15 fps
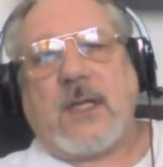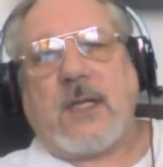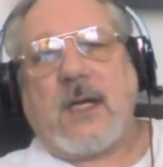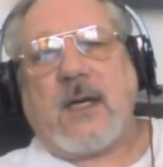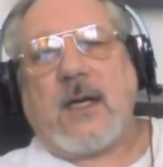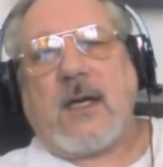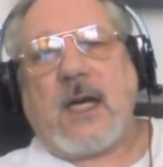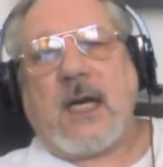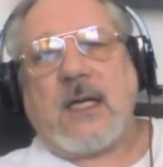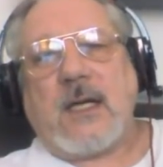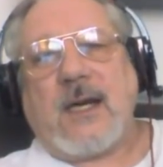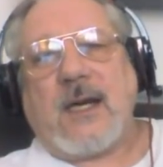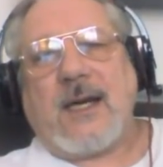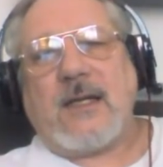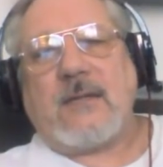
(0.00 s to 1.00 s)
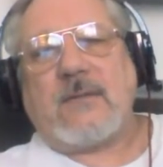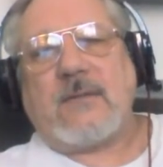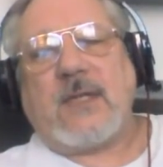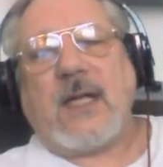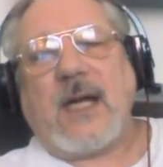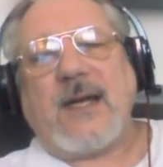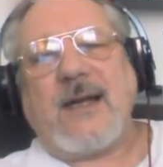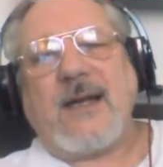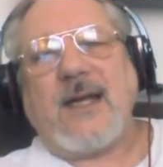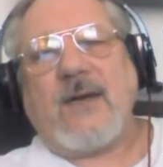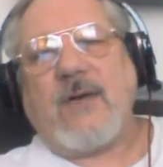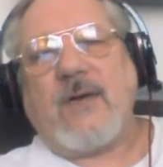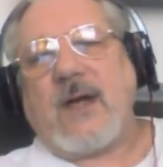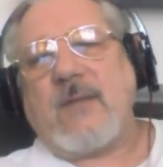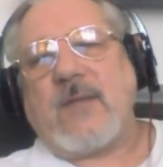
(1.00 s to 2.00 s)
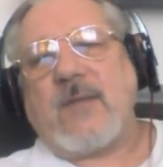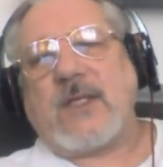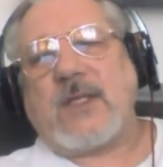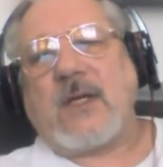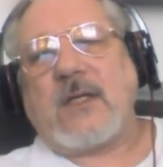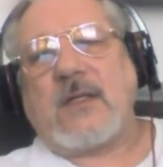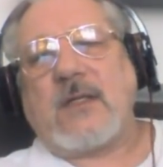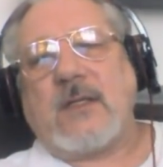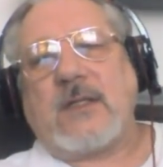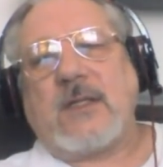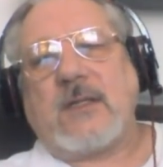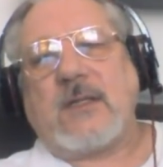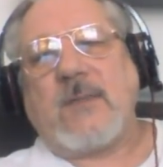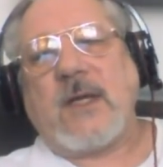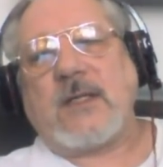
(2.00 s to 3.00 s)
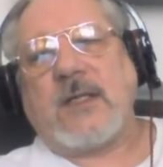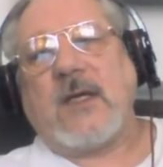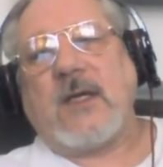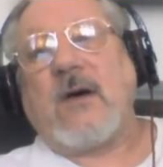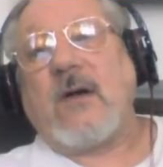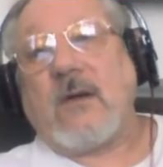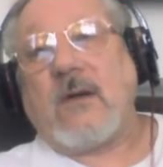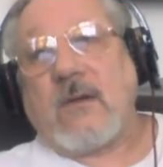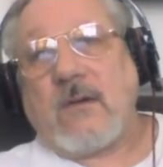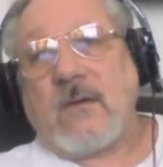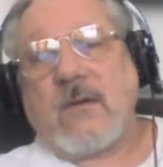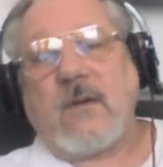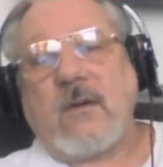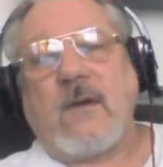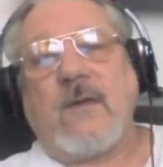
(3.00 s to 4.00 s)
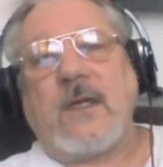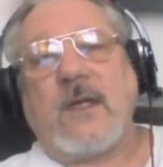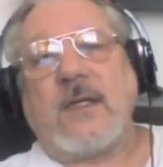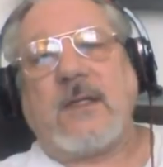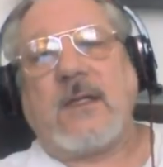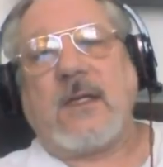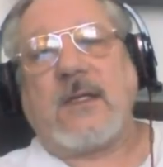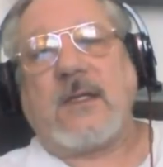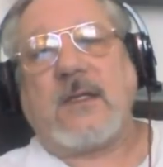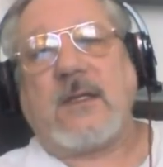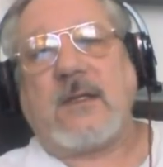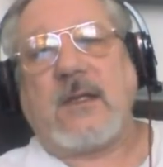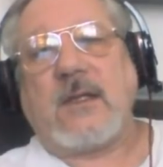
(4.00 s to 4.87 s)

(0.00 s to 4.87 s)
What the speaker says: Yeah, I don't get around much. So it's mostly on the internet.